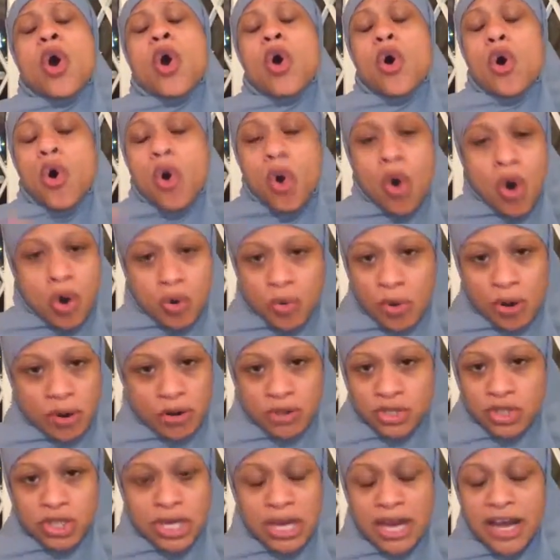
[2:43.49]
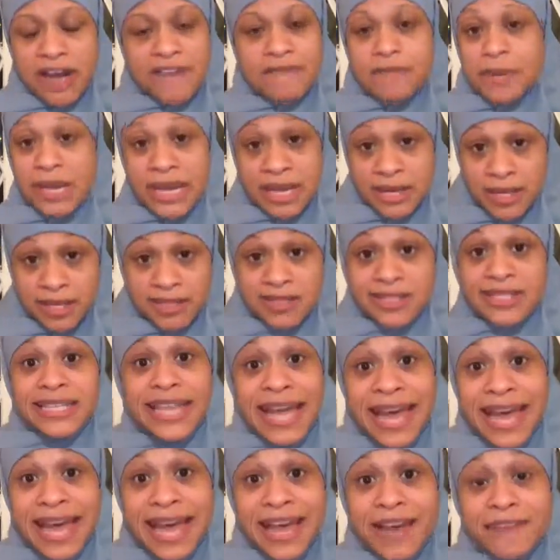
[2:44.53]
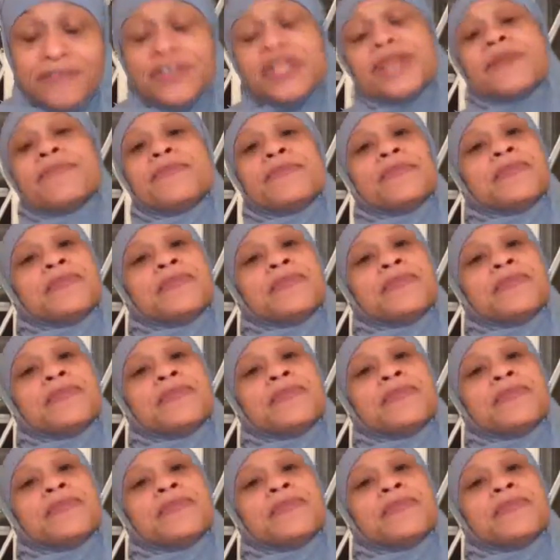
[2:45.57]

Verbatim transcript: horrors of being enslaved,